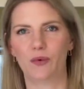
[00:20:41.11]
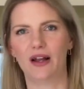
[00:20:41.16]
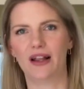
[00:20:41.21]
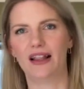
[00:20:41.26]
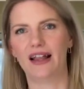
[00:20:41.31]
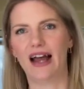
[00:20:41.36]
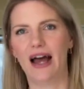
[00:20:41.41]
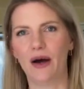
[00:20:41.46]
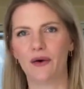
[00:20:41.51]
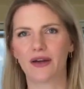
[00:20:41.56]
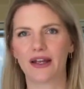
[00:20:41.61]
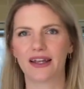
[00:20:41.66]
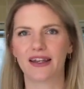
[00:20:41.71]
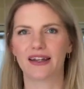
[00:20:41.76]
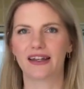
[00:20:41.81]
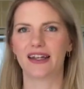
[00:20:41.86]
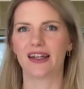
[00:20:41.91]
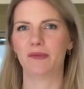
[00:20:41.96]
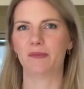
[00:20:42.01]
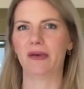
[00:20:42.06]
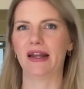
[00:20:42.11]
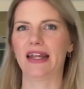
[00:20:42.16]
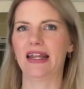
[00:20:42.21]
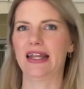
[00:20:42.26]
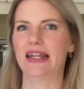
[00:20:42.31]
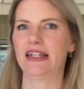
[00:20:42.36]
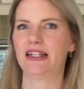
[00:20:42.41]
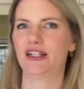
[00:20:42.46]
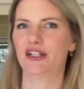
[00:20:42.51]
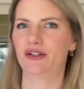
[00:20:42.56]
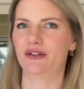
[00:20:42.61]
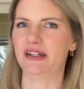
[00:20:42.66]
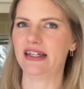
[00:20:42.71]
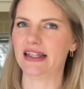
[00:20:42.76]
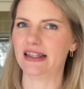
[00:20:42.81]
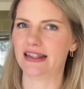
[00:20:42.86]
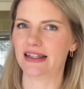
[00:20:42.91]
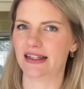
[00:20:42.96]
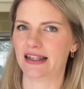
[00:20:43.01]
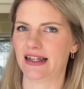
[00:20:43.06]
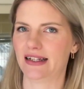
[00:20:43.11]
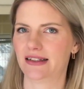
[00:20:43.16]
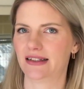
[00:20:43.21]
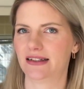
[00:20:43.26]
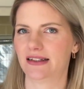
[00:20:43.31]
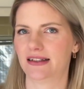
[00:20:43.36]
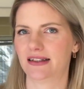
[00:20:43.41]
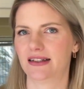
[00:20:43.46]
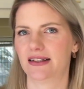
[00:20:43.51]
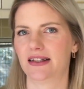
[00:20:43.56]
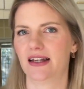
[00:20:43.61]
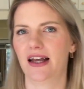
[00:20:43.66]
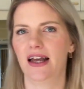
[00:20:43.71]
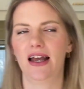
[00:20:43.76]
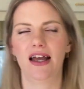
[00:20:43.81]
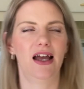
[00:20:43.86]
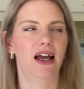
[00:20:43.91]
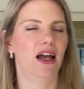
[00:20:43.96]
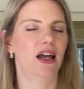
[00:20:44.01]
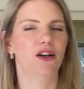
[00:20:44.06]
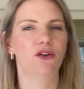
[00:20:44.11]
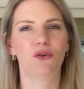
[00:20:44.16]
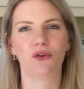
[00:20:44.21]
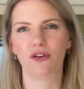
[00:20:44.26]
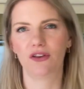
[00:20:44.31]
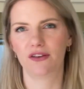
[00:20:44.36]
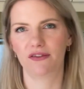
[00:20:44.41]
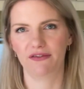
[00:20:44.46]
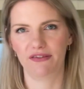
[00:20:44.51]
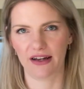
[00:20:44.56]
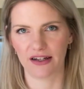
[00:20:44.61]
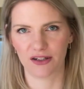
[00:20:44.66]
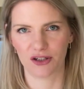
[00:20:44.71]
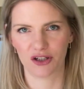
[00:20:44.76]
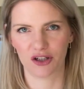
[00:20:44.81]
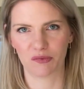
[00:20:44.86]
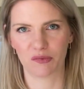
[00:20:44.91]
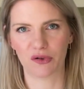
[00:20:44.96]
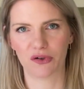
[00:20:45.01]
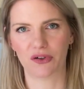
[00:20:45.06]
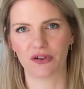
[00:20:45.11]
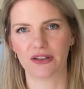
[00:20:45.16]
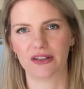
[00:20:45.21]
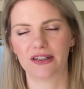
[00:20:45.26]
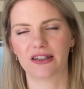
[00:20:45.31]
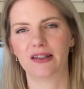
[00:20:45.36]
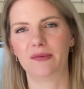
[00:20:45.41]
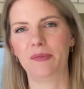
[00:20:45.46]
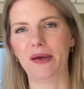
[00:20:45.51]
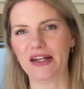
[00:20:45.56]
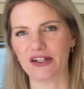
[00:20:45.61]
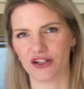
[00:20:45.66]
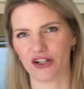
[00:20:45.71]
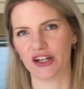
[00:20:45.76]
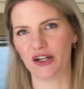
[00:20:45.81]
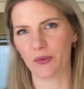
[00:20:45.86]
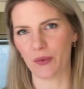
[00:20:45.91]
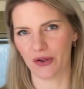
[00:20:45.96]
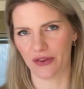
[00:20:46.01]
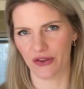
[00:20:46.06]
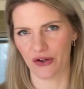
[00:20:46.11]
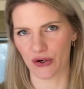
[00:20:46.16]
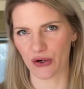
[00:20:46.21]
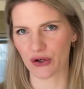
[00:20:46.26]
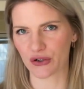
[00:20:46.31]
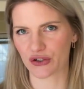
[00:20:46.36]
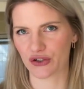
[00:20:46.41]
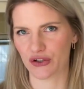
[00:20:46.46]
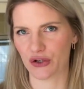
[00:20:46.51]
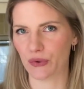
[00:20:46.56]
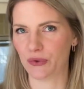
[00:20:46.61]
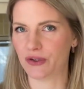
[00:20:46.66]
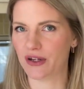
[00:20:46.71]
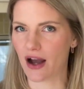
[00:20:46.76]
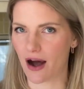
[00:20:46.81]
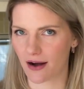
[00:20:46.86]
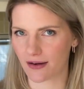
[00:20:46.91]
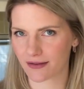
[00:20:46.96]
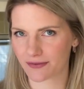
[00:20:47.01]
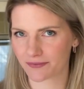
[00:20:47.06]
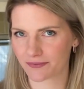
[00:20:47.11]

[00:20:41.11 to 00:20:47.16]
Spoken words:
well, how can I get my kids to eat the lentils and all the vegetables, especially when they are so young?